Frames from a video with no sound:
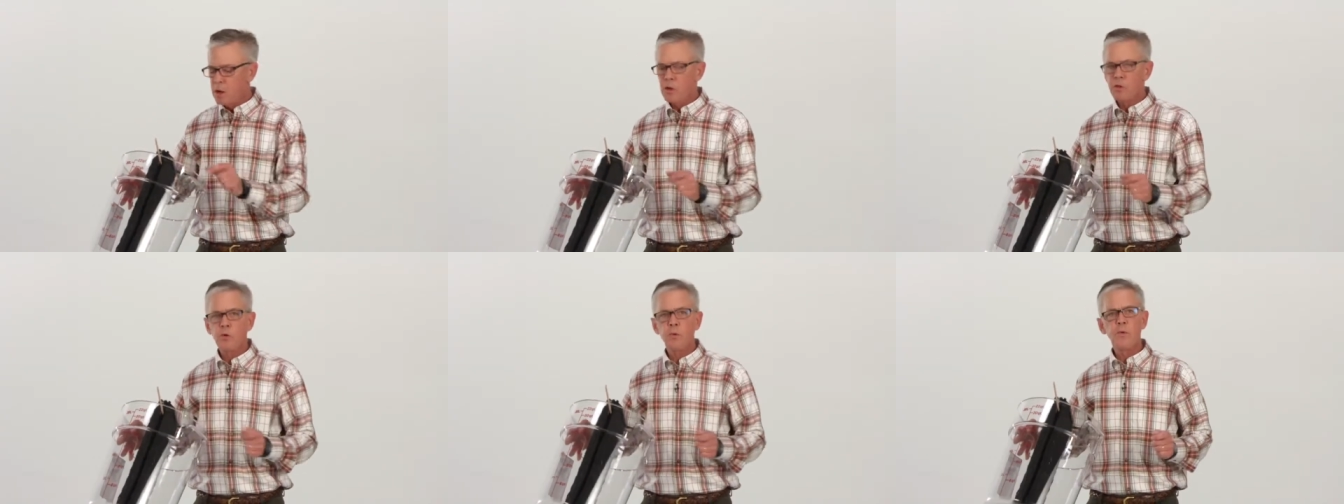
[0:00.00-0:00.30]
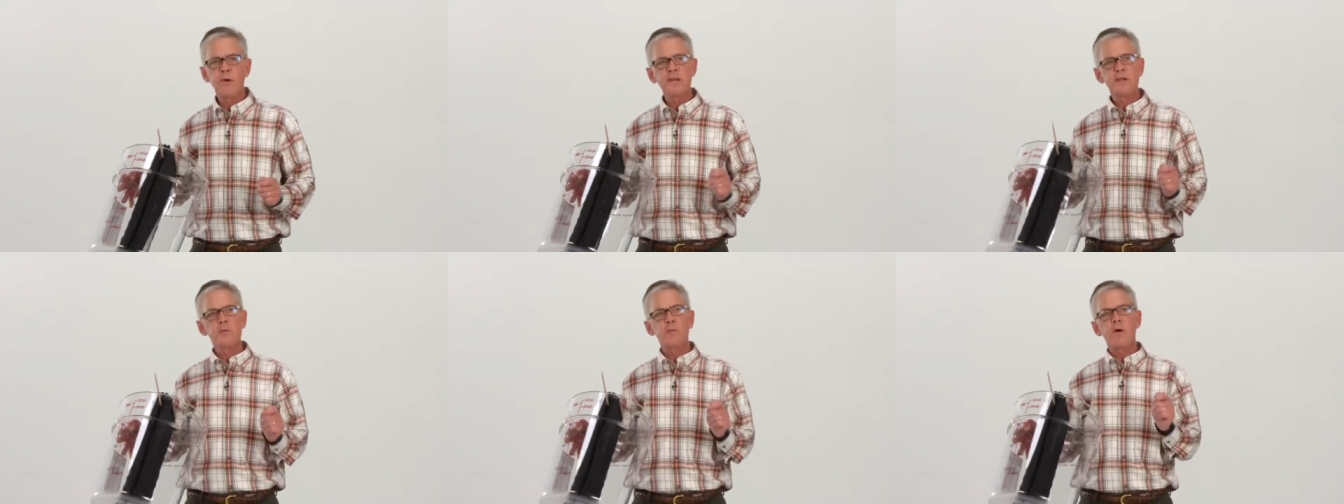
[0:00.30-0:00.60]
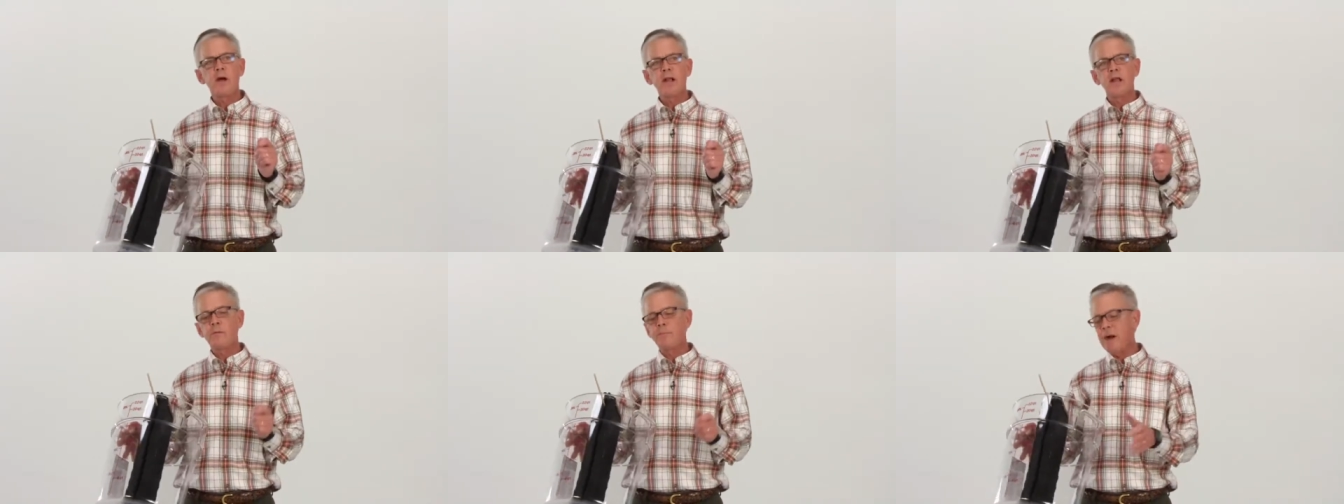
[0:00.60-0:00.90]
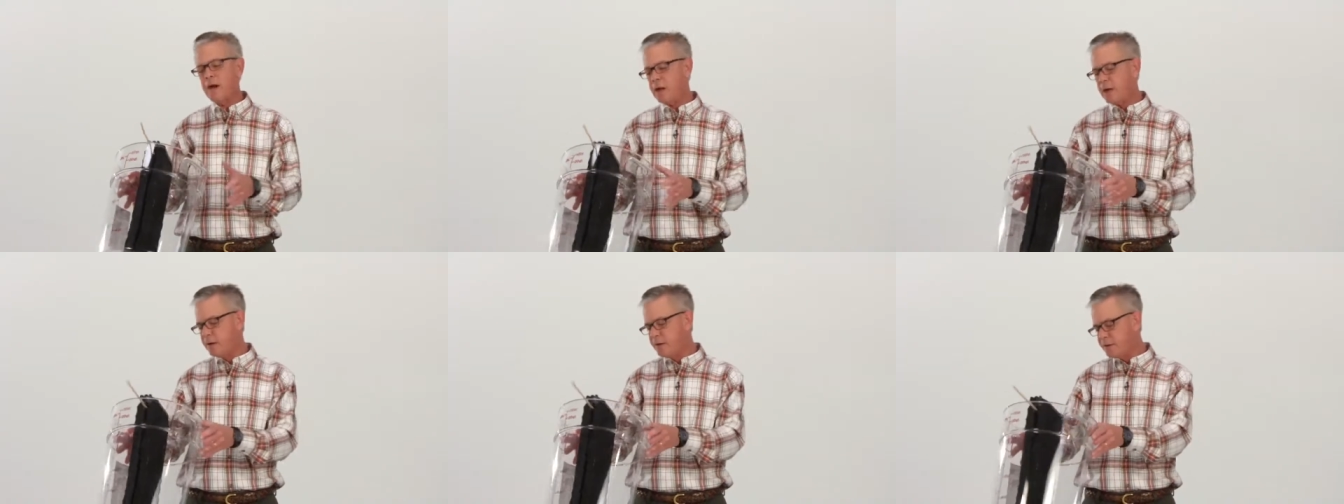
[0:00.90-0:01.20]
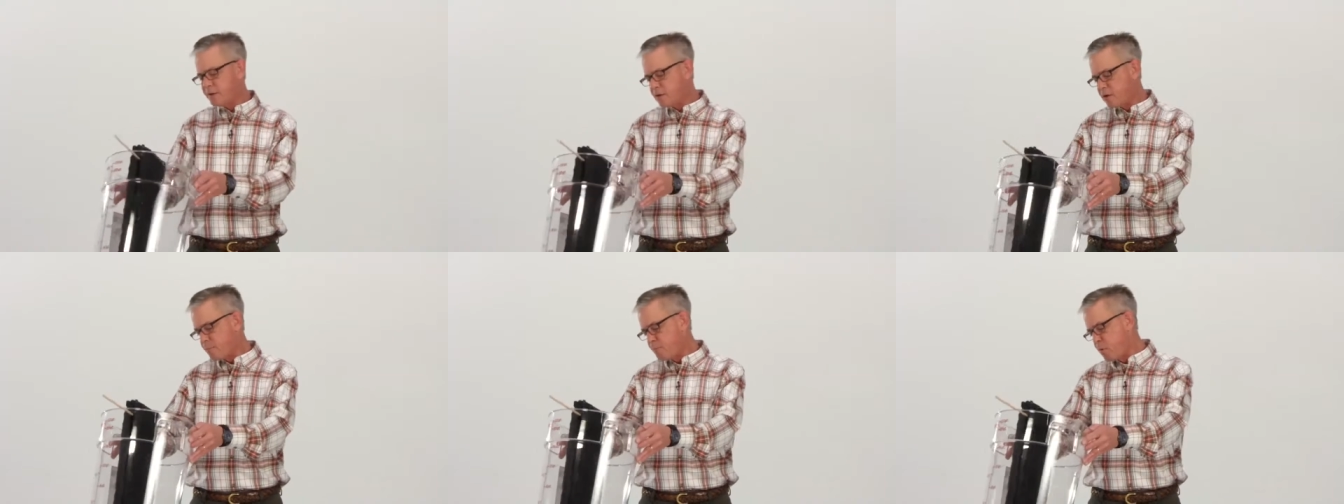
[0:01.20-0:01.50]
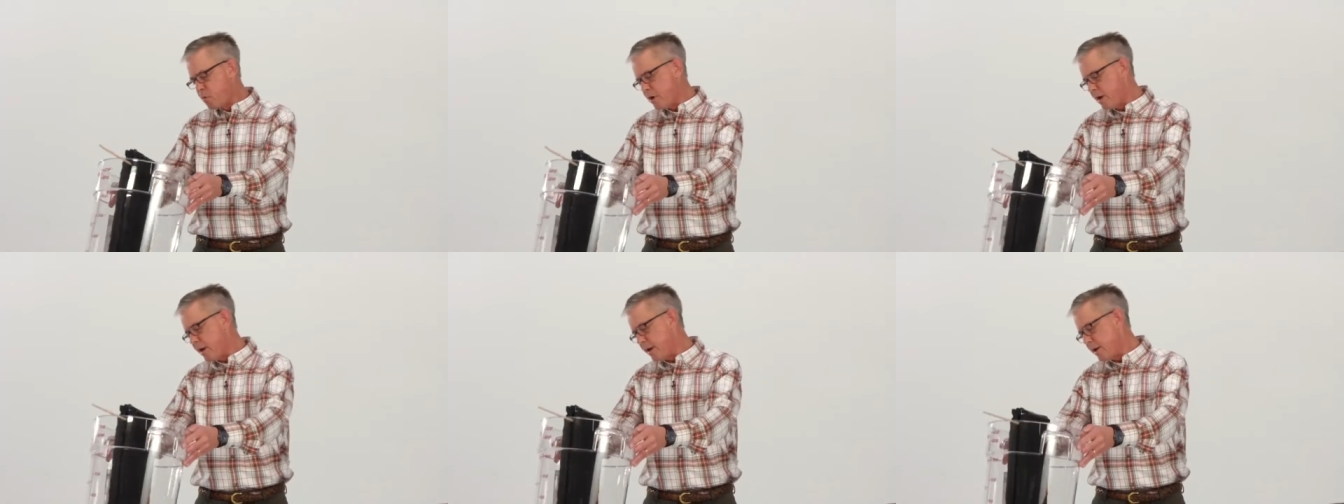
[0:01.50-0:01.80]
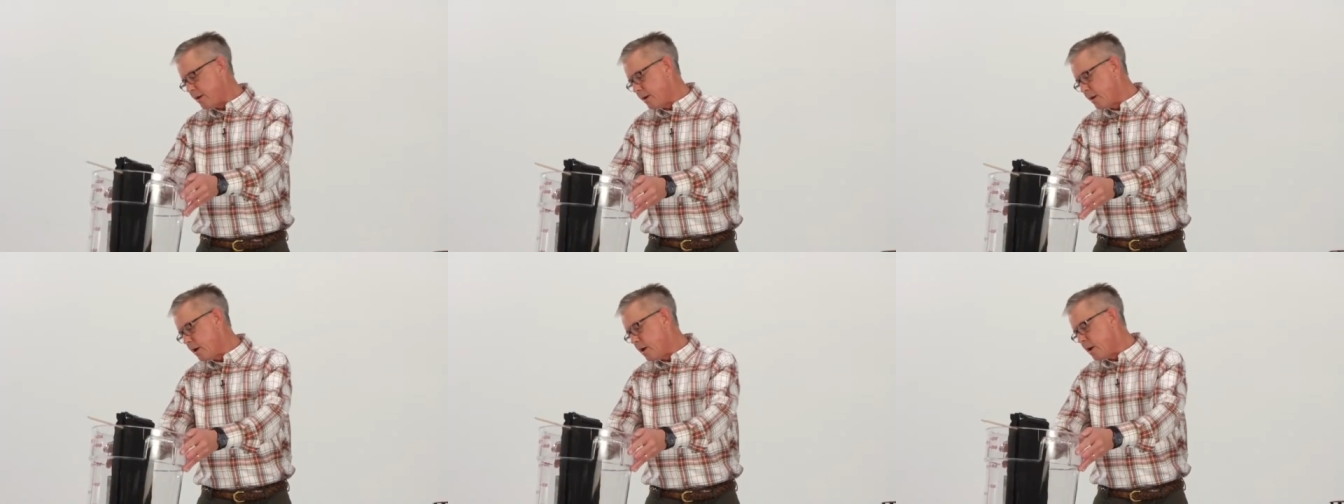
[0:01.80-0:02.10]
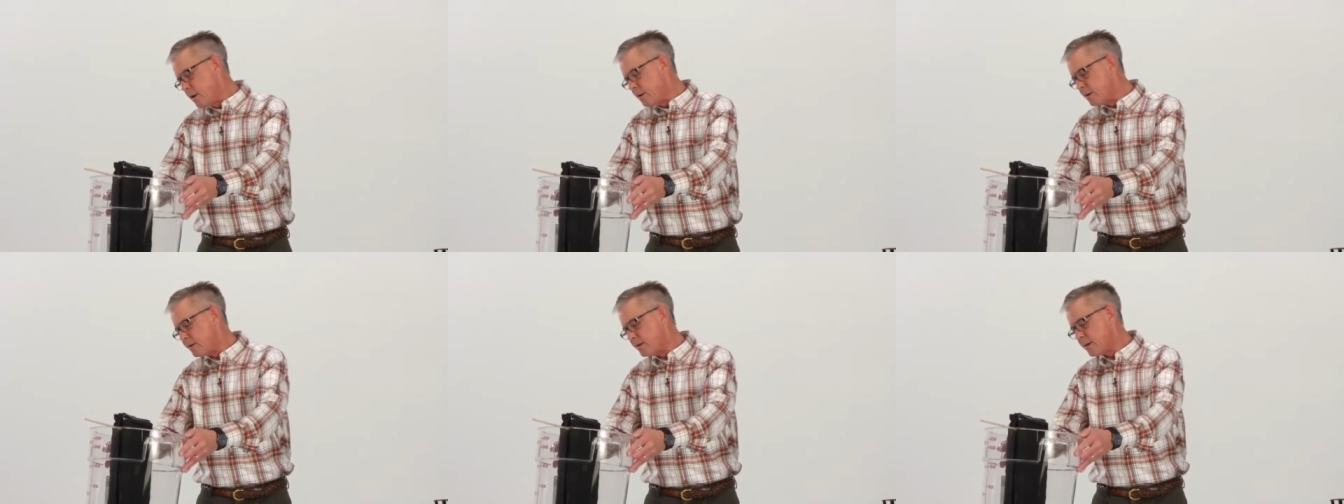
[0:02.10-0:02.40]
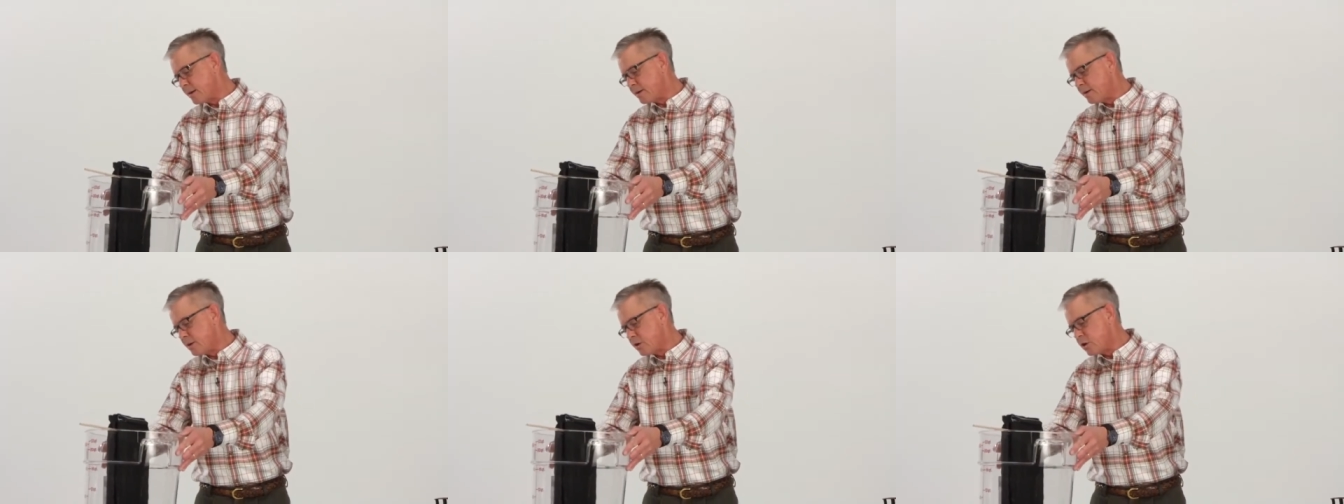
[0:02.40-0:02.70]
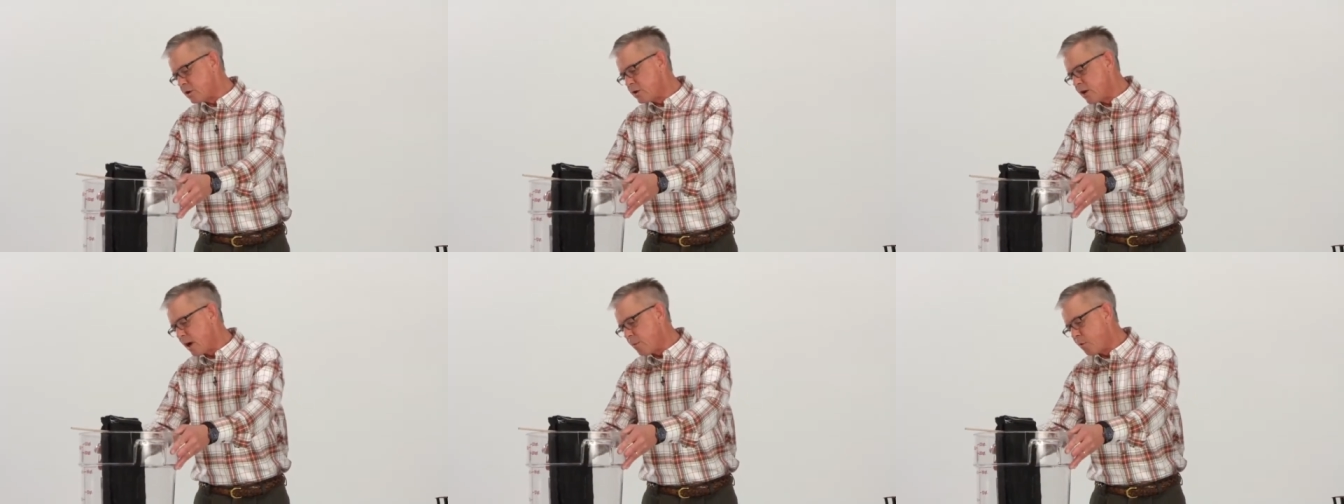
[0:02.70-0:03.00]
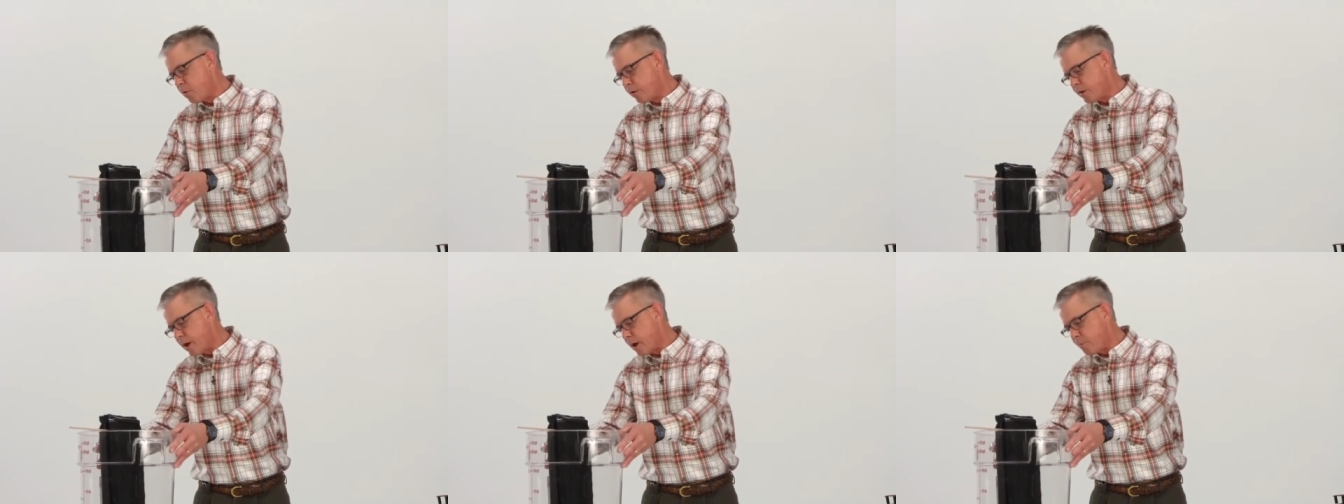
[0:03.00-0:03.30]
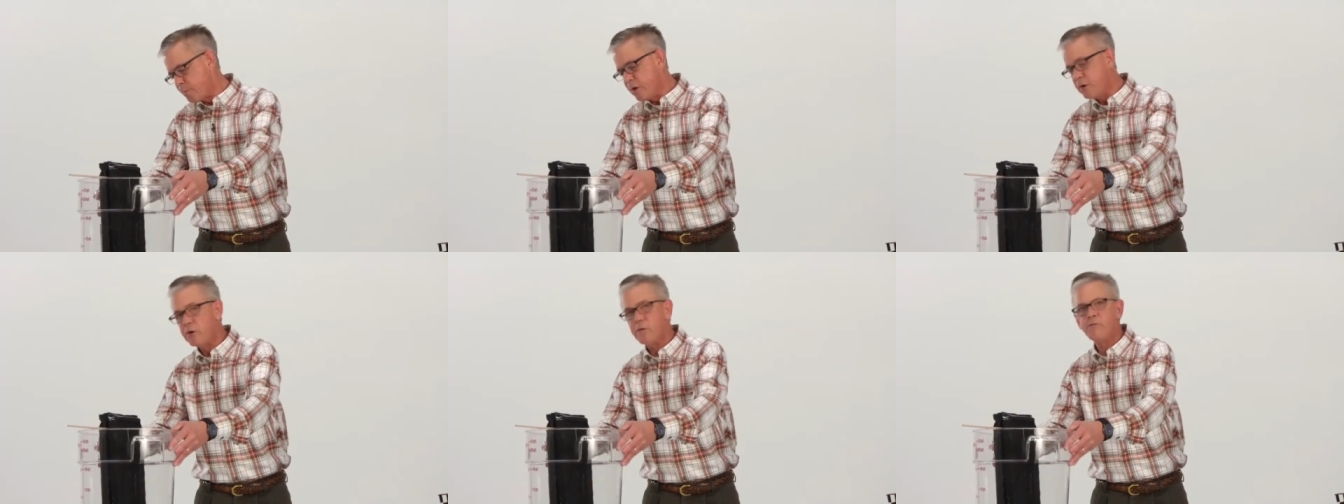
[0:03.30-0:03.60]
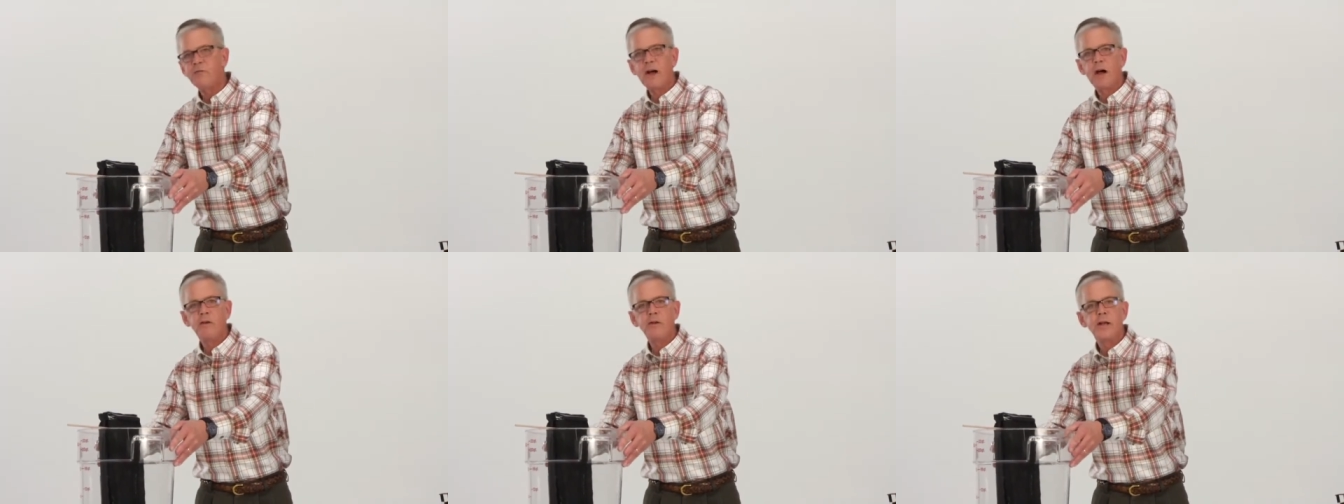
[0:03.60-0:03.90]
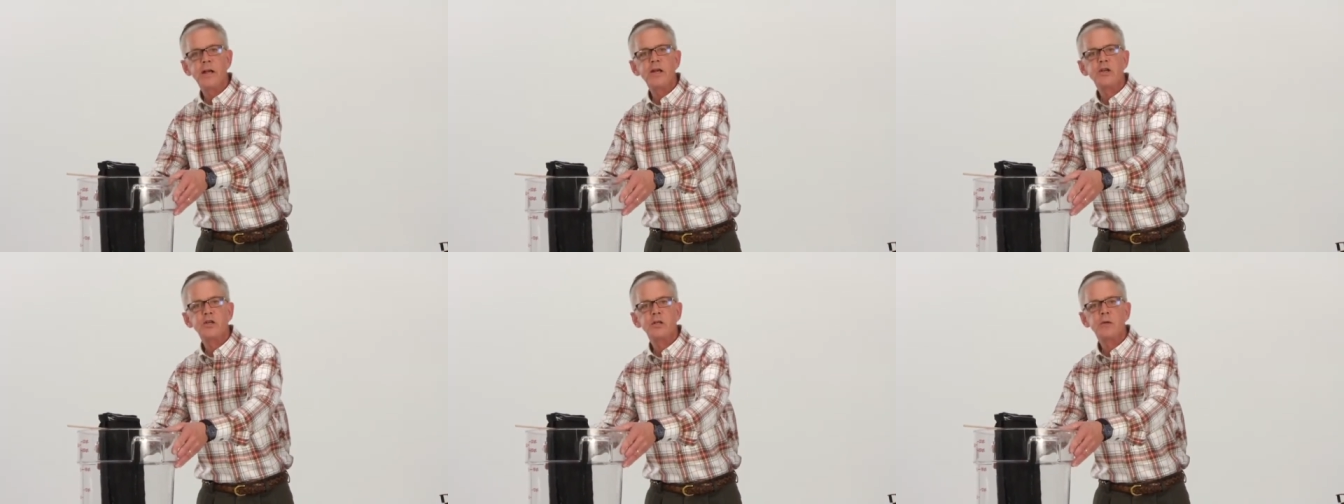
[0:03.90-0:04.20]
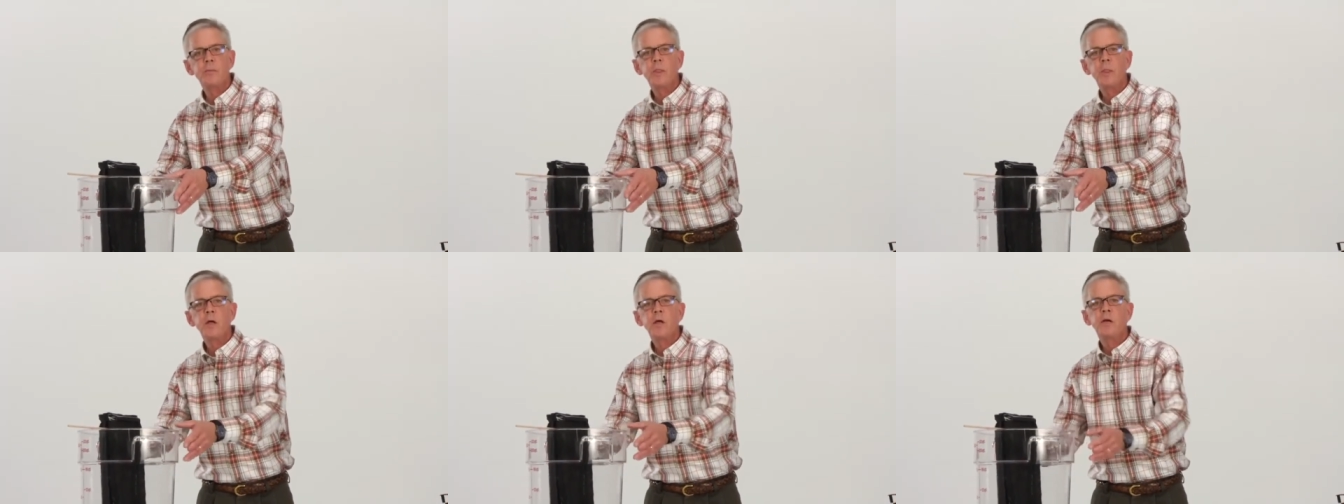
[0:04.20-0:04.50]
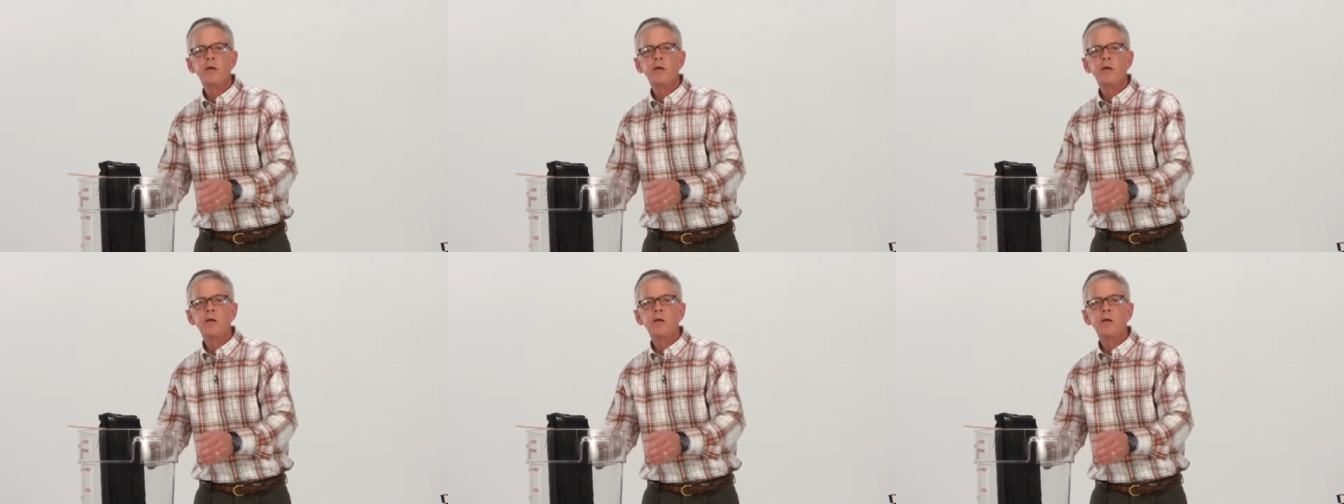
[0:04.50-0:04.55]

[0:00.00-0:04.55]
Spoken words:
The reason why you might consider putting in 6-inch doubled up in your foundation